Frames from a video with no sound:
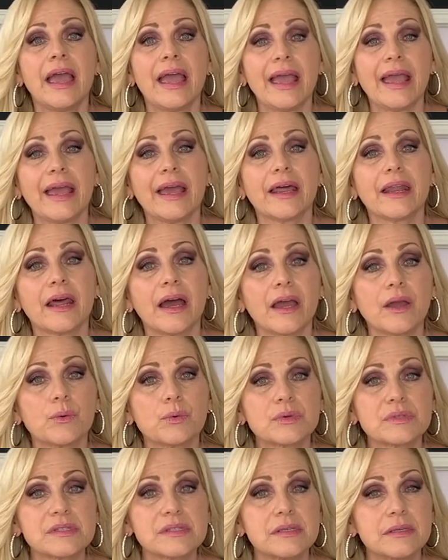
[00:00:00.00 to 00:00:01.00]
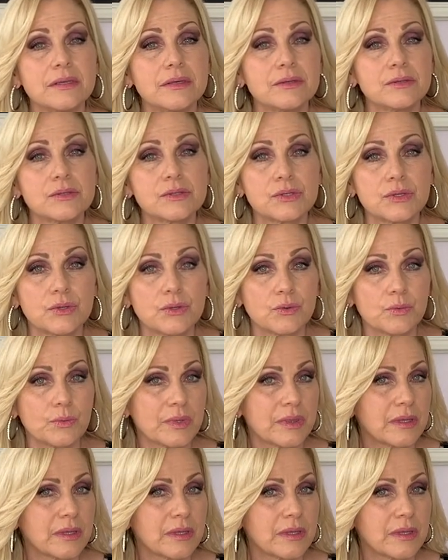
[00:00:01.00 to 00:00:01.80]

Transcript: and I will see you soon with